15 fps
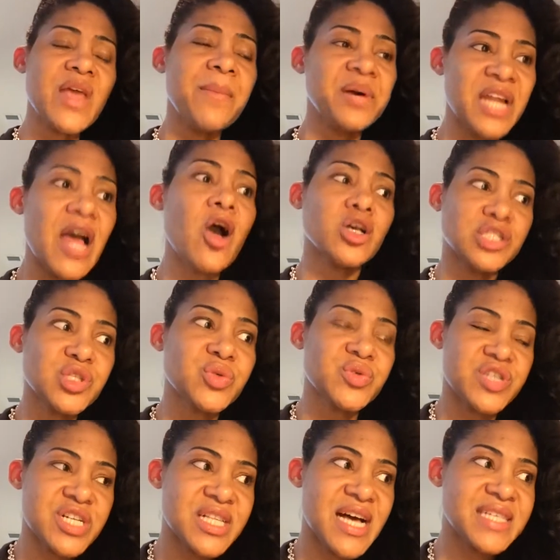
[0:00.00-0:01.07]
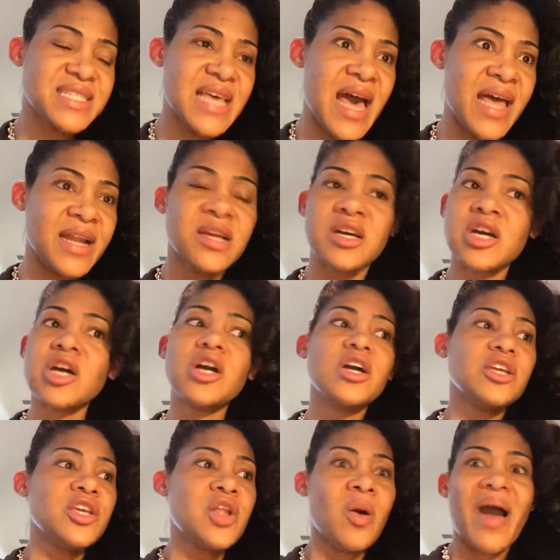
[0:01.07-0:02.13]
but I also realize that,
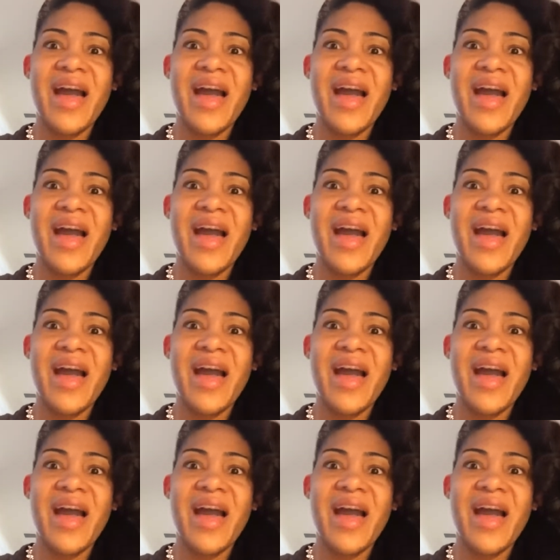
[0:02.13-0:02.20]
you know,